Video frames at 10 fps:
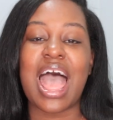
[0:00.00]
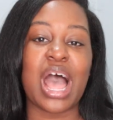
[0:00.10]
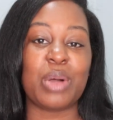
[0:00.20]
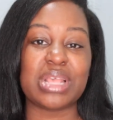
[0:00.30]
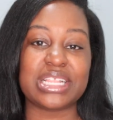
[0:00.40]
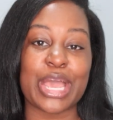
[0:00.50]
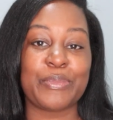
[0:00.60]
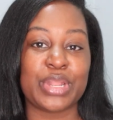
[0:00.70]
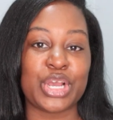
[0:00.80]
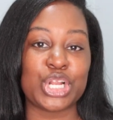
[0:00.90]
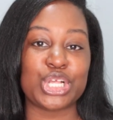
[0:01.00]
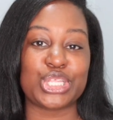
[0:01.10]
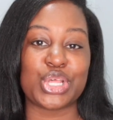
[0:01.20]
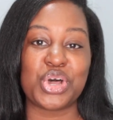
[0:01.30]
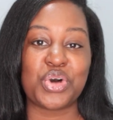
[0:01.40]
I'm that type of learner,
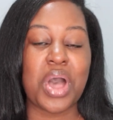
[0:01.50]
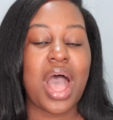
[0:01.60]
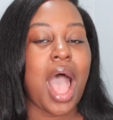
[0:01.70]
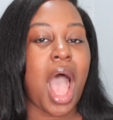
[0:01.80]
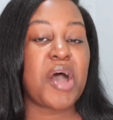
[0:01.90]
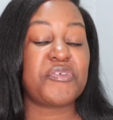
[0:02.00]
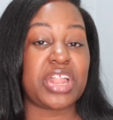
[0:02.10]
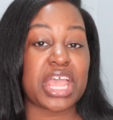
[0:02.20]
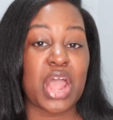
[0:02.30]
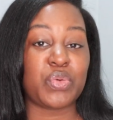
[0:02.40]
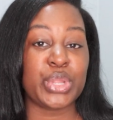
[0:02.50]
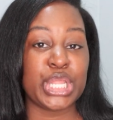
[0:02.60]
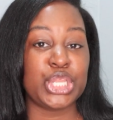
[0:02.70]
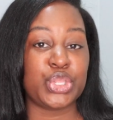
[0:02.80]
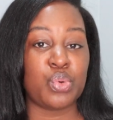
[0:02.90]
so I feel like I
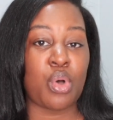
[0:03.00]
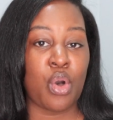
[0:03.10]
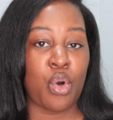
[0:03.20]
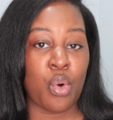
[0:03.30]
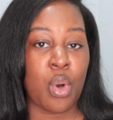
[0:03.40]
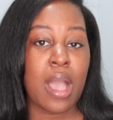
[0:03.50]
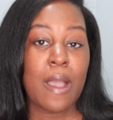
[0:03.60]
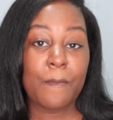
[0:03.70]
really do owe